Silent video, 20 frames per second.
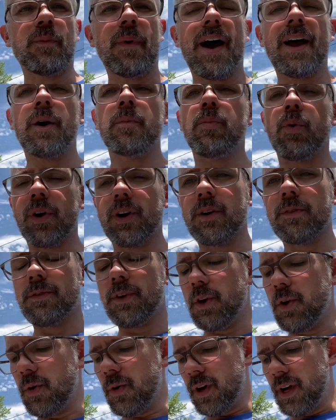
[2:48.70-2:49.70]
my own point of
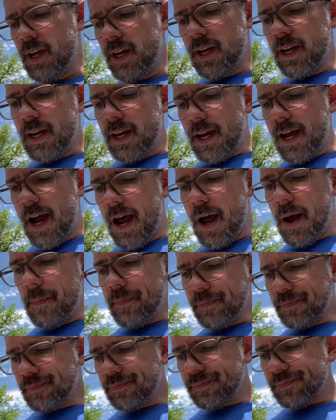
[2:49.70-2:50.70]
view.
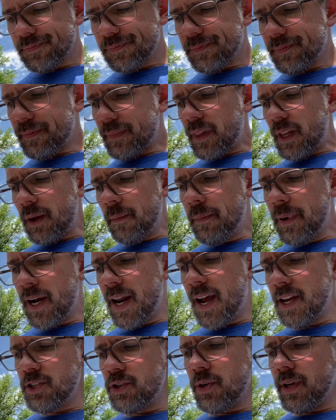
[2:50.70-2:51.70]
But
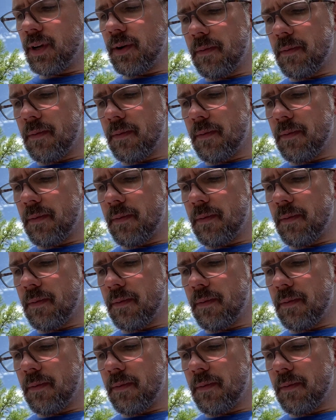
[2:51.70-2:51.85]
as you can